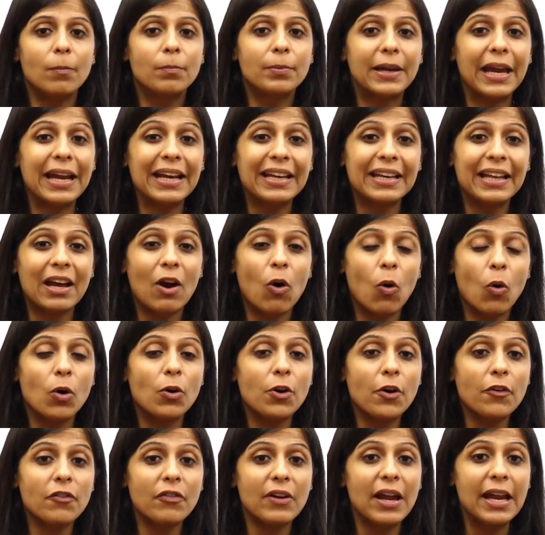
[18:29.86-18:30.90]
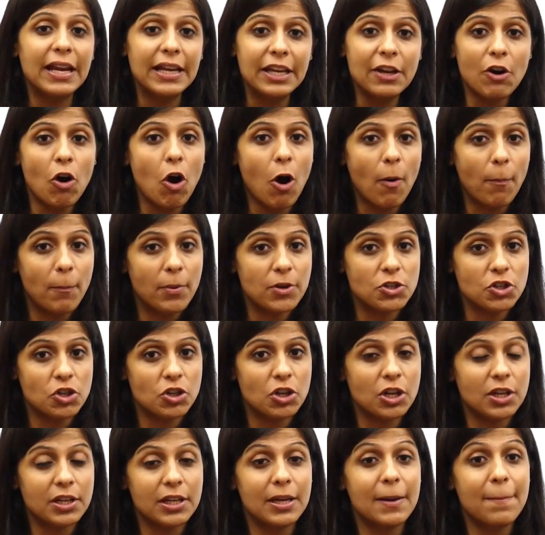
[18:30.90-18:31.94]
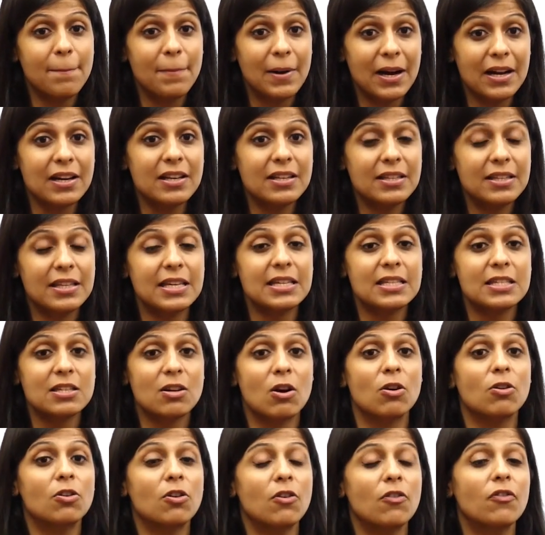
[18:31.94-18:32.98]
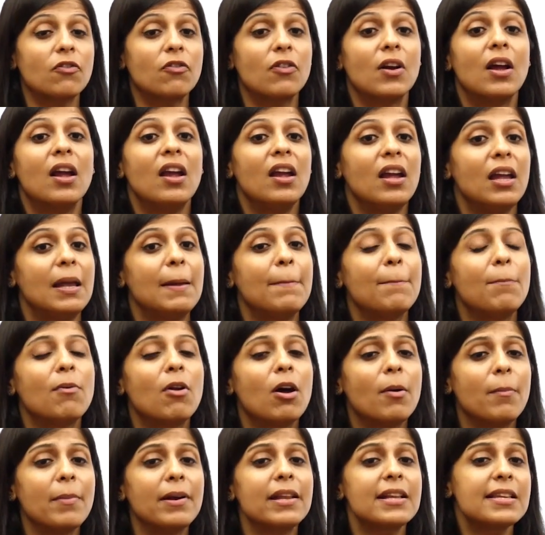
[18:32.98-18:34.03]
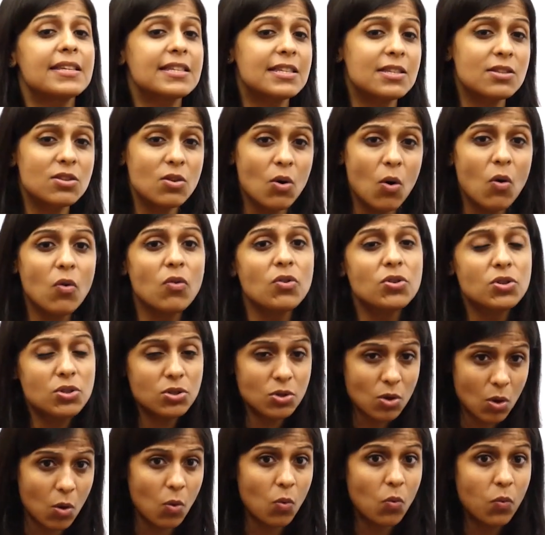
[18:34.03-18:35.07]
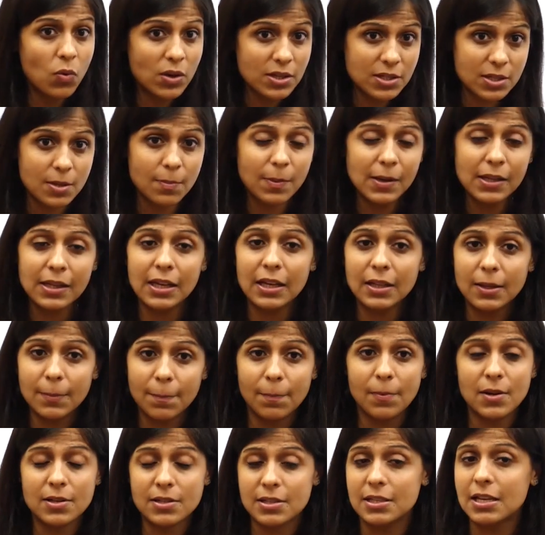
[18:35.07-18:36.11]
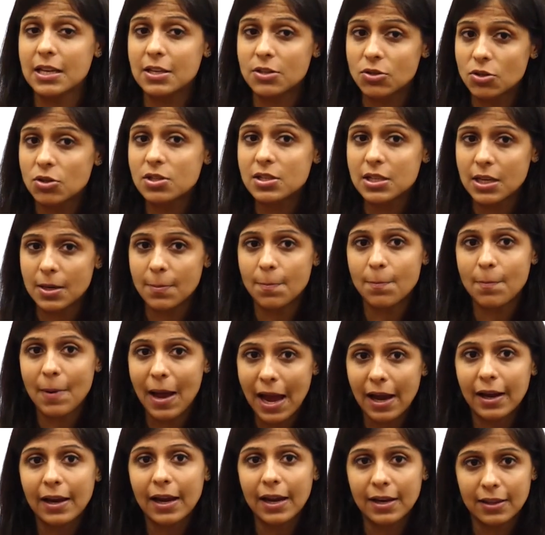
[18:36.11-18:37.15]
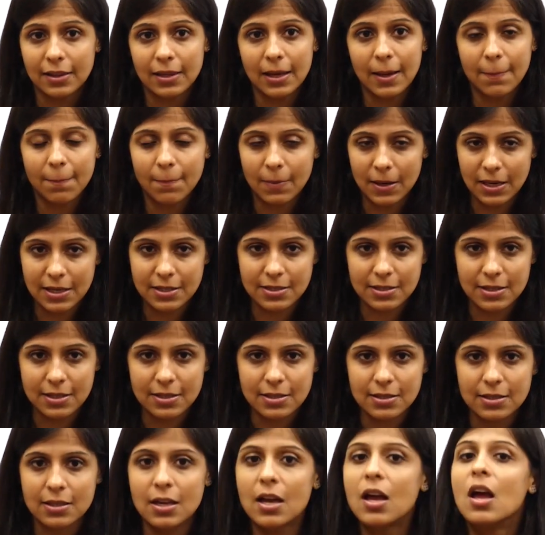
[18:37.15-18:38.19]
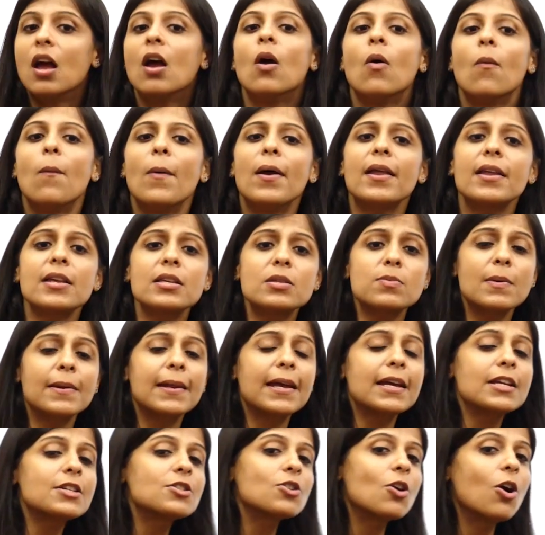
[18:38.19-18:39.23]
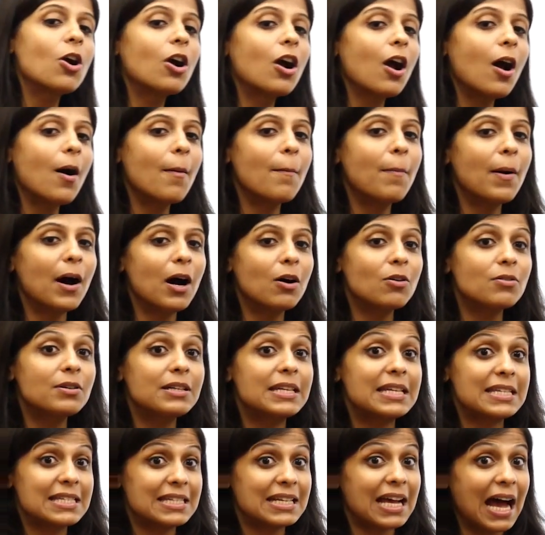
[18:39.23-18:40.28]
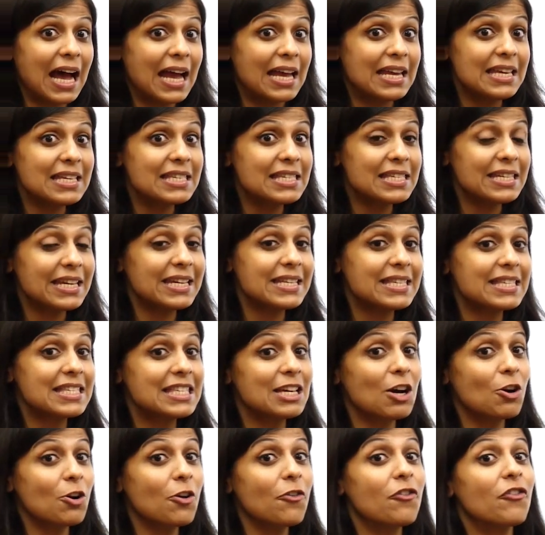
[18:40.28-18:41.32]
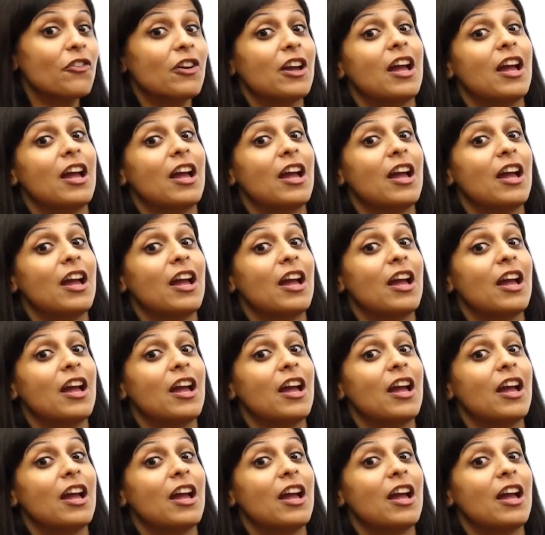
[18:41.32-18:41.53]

get hold of any opportunity, but this sort of employment is so visible that the person has to sit back at their places. Whereas when I talk about disguised, it's sort of